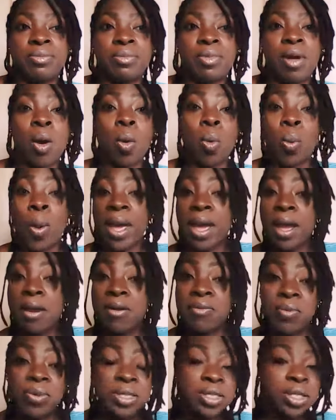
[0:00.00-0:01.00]
aware
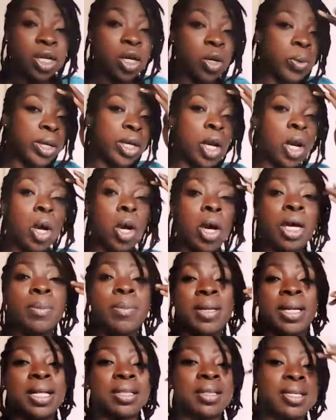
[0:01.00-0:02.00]
of what's going on,
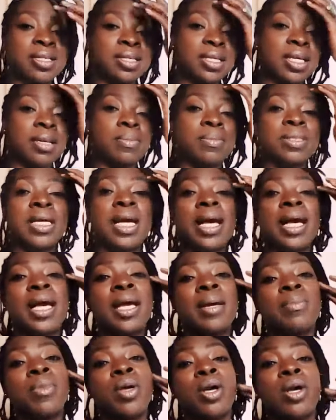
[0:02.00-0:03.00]
but at the same
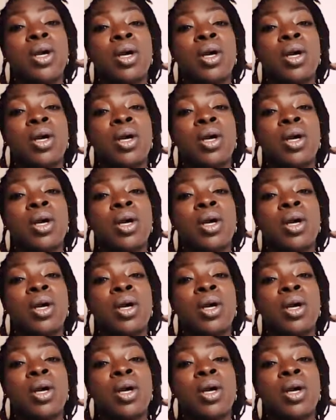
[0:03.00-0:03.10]
time,